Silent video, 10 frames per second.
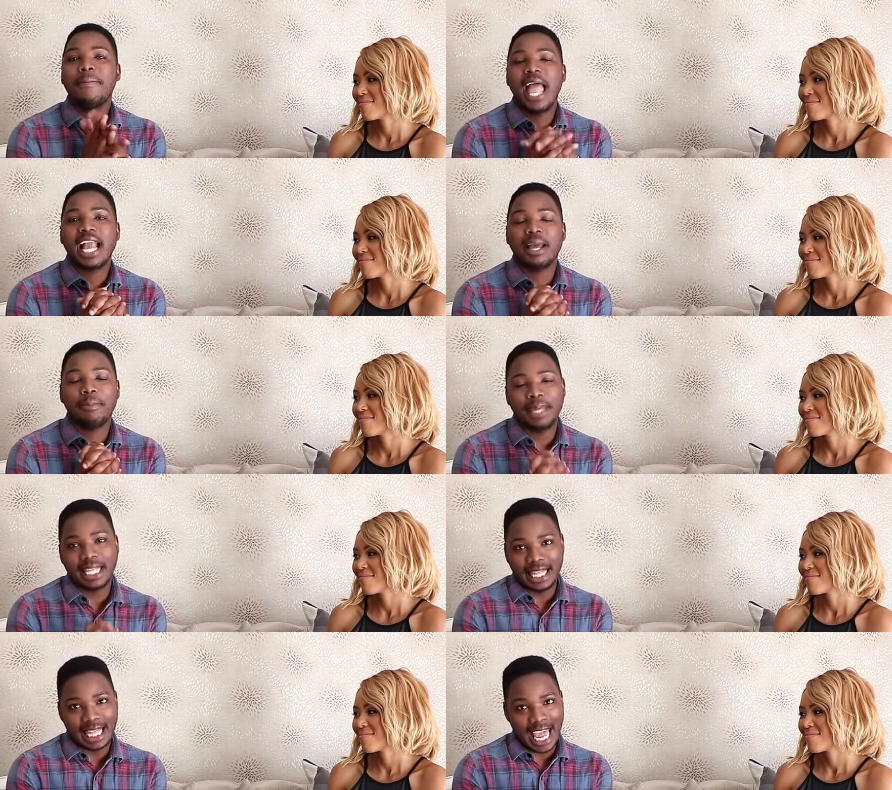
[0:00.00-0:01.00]
Speaker 1: back a
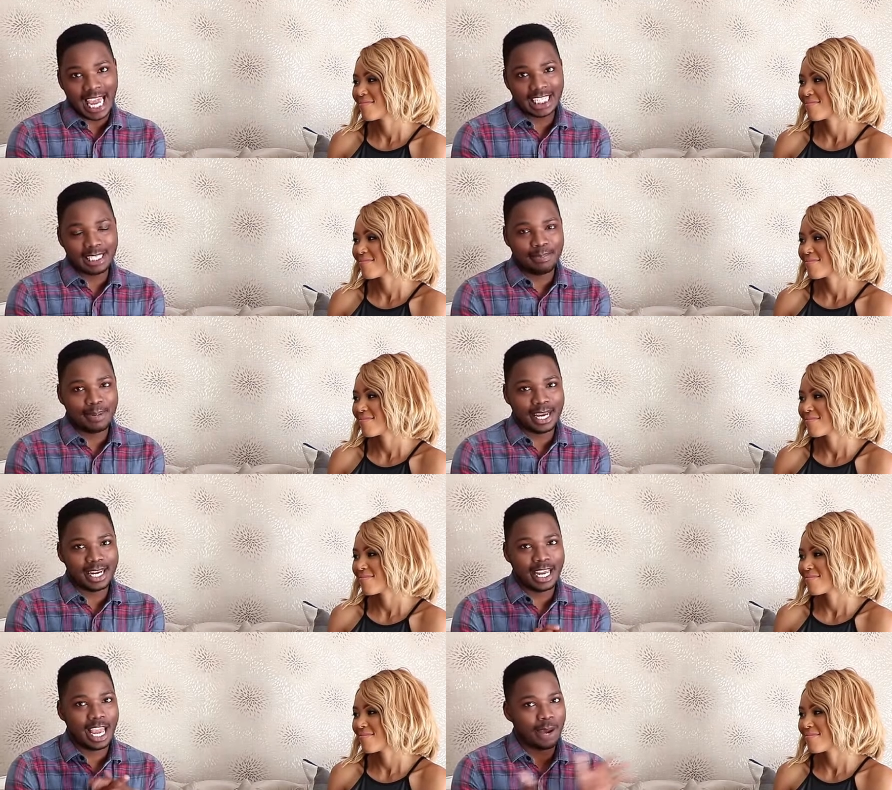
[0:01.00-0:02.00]
bit late,
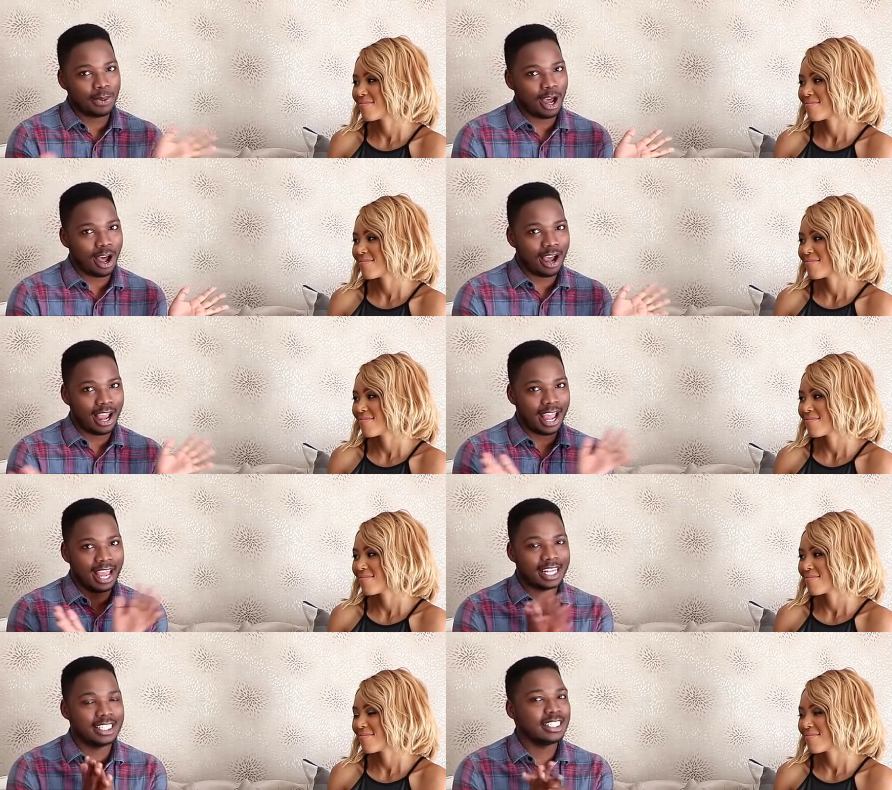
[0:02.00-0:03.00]
but here we are,
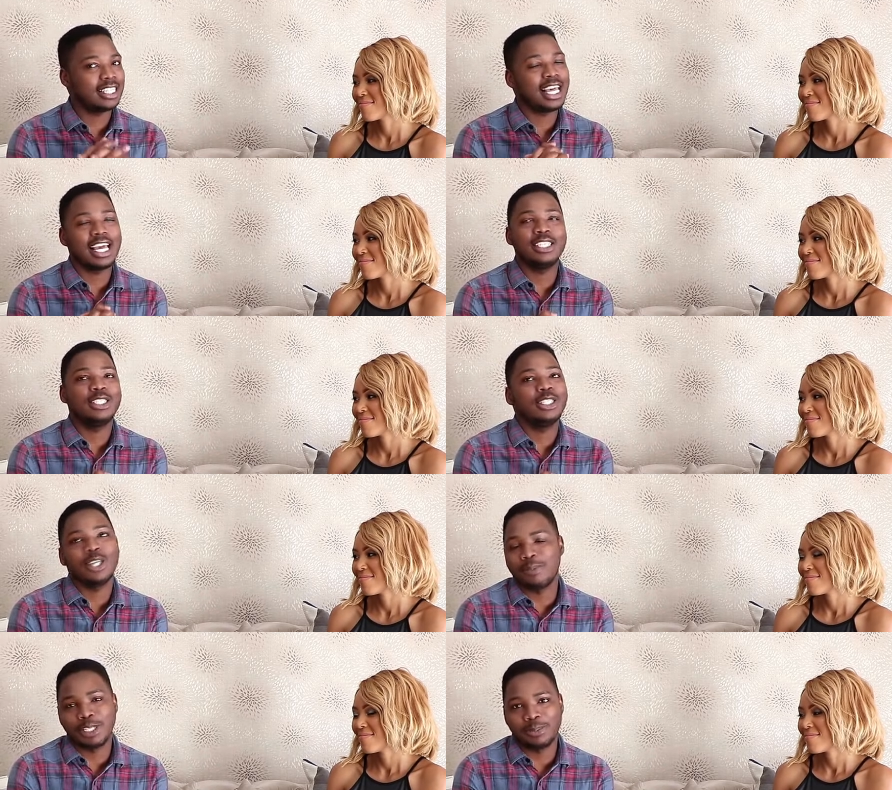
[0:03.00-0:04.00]
and there is
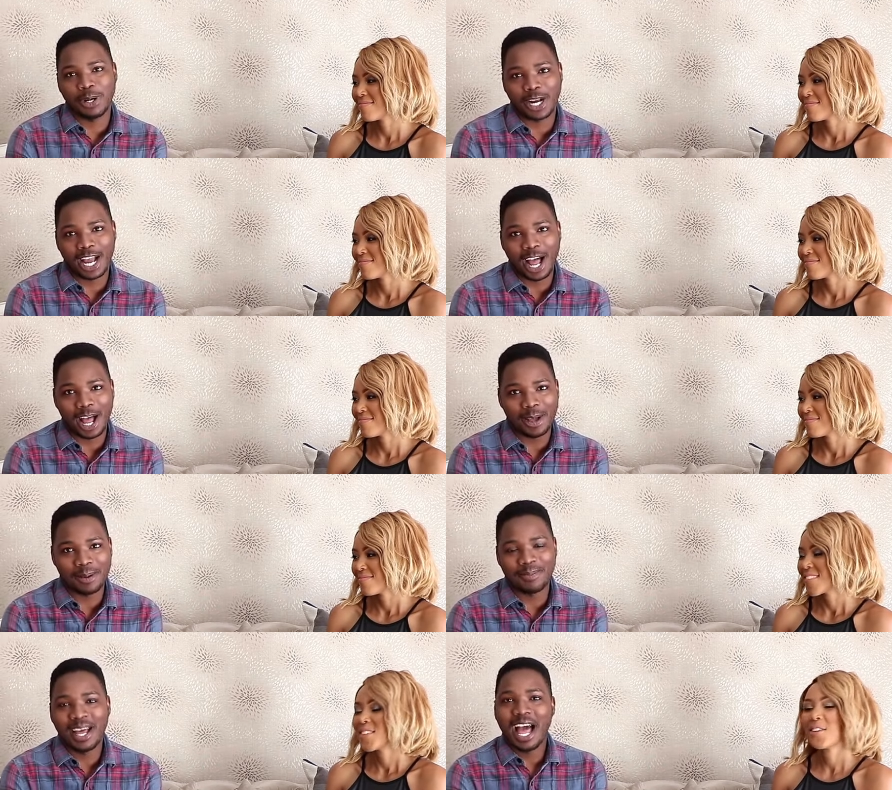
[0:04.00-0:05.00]
so much more to
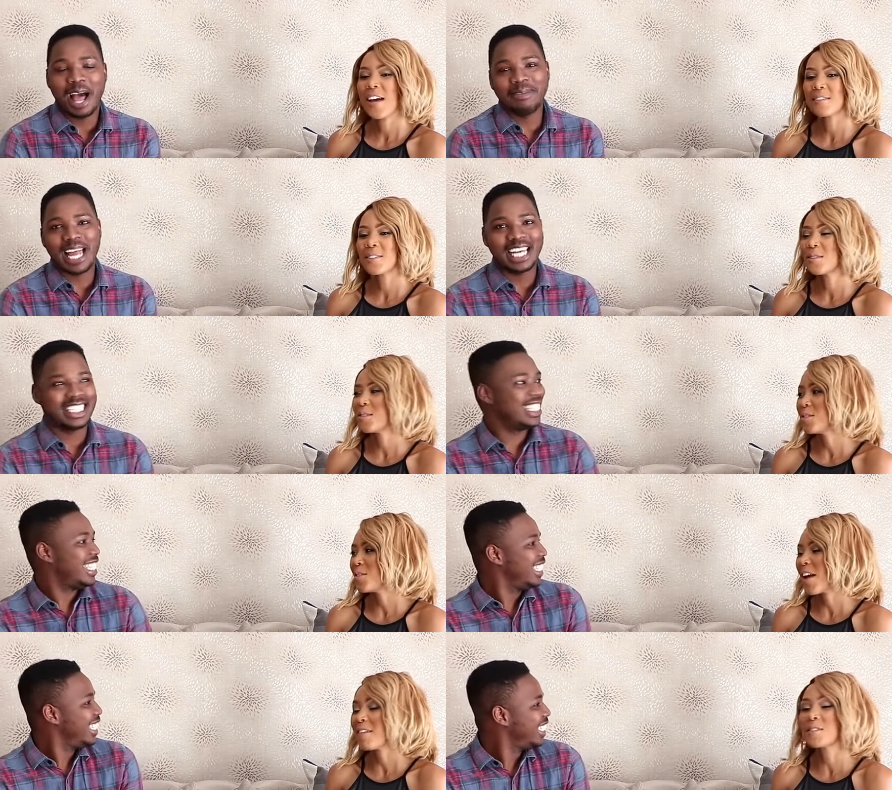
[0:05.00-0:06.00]
come. I'm
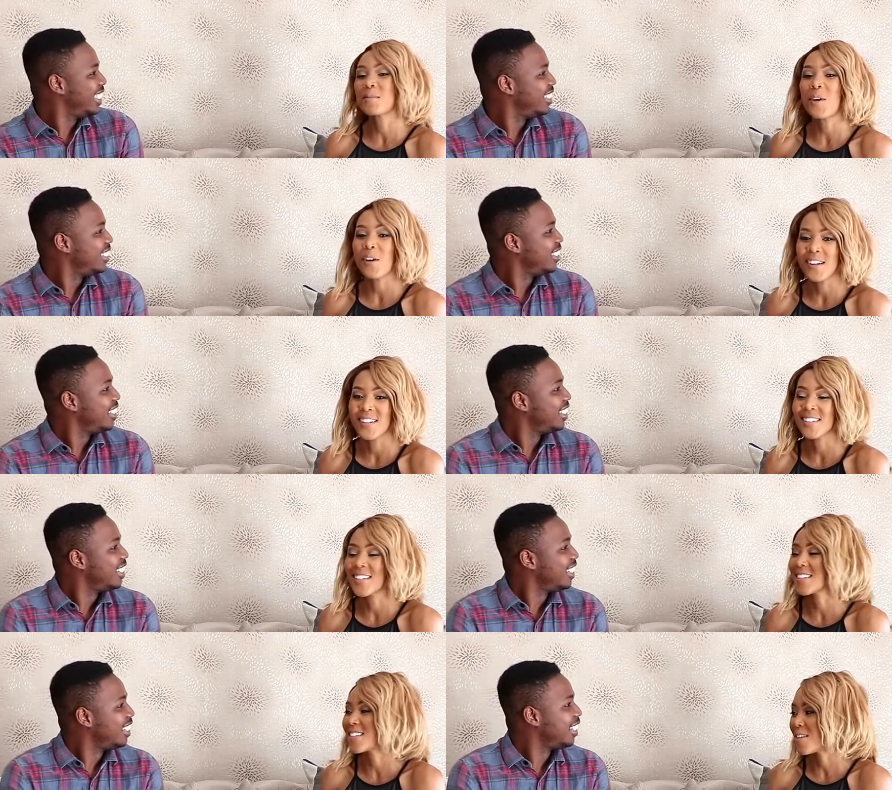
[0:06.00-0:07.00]
Lyton. You have
Speaker 2: to be
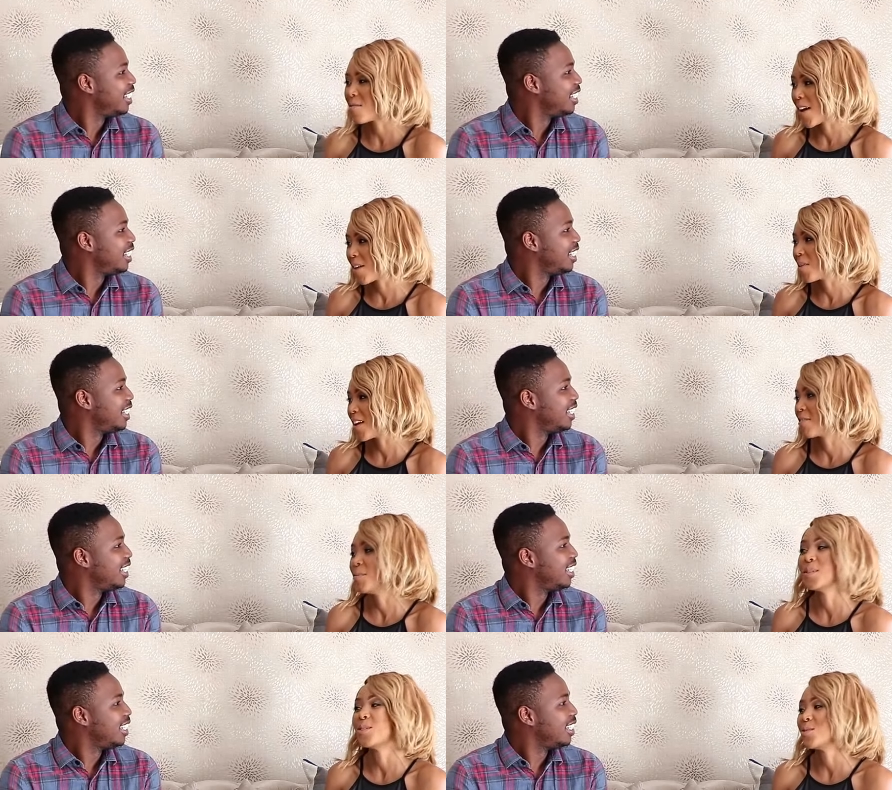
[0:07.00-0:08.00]
honest and say why we
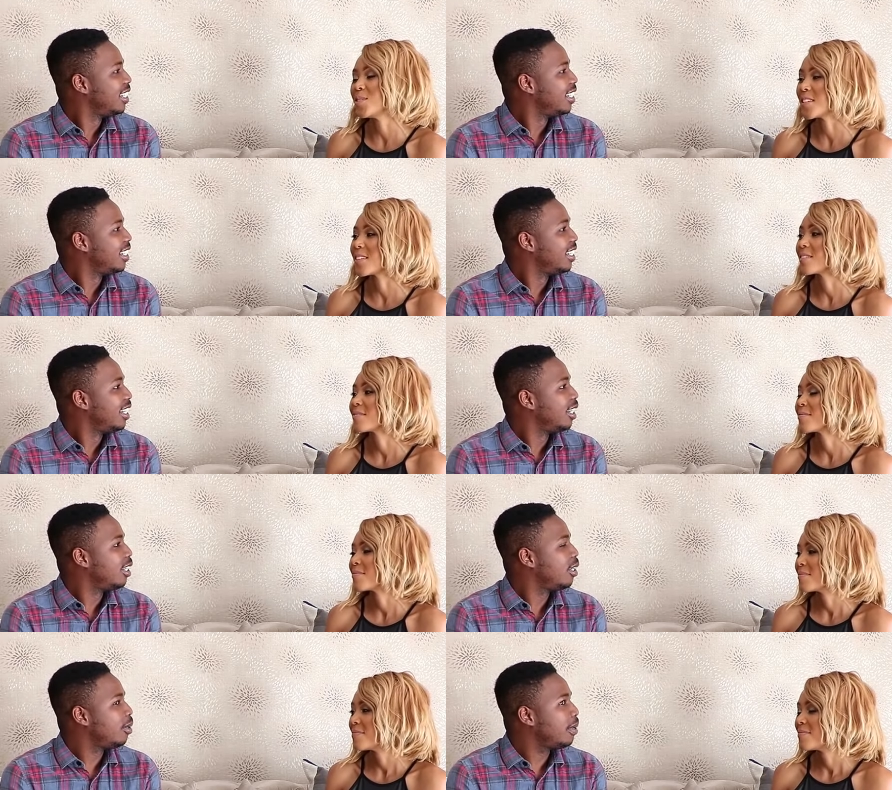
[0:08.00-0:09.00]
haven't been shooting.
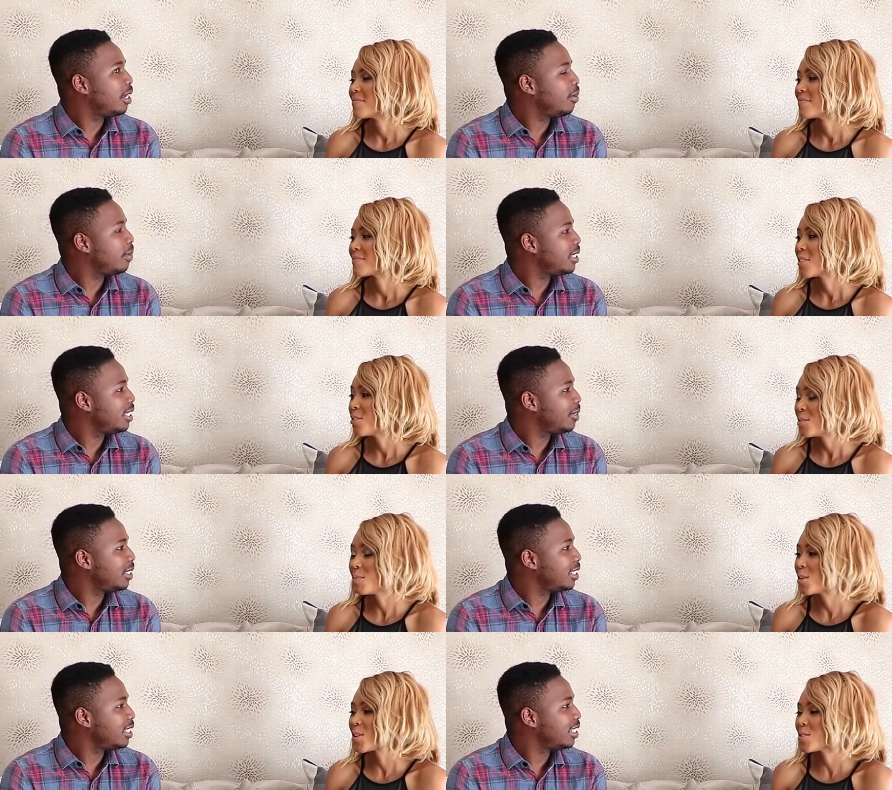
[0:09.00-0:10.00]
What, what's the reason?
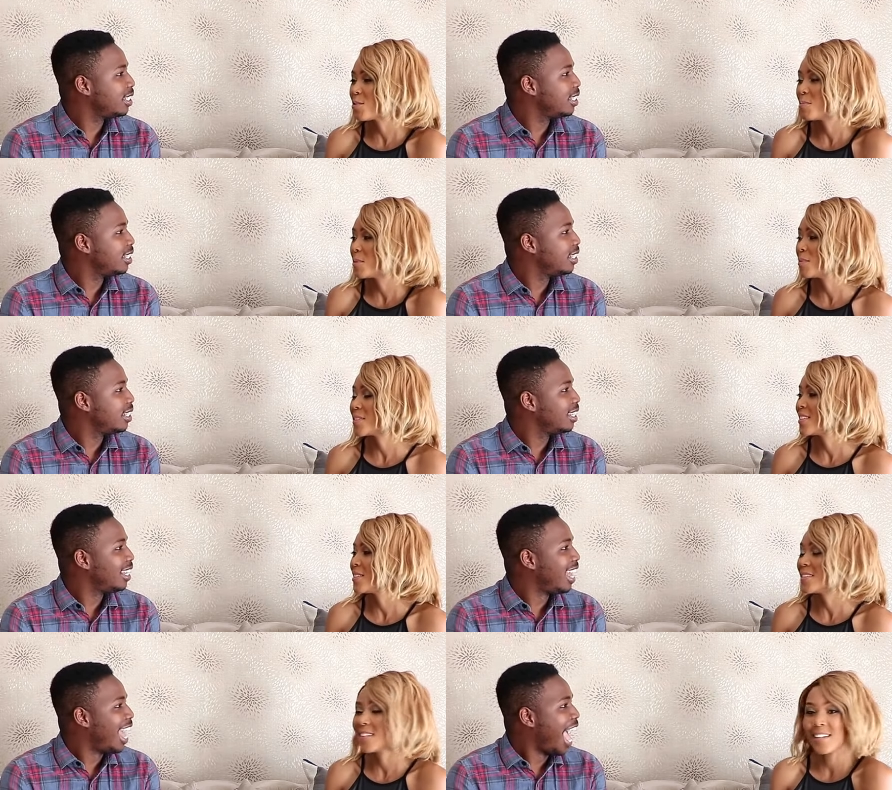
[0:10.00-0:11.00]
Because you've been
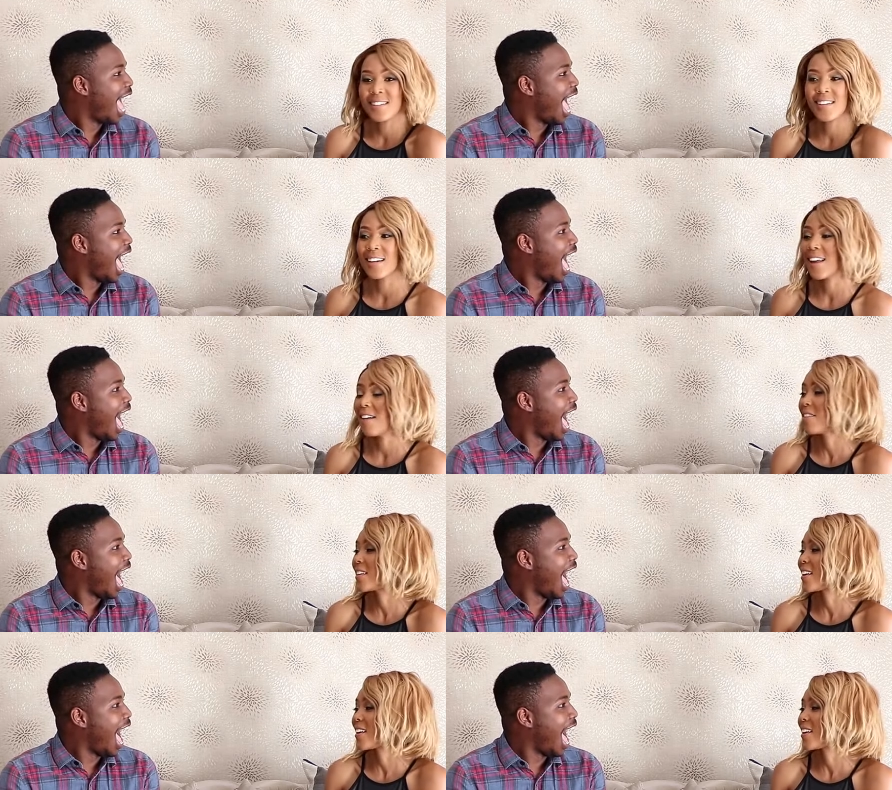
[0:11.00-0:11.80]
busy dating and having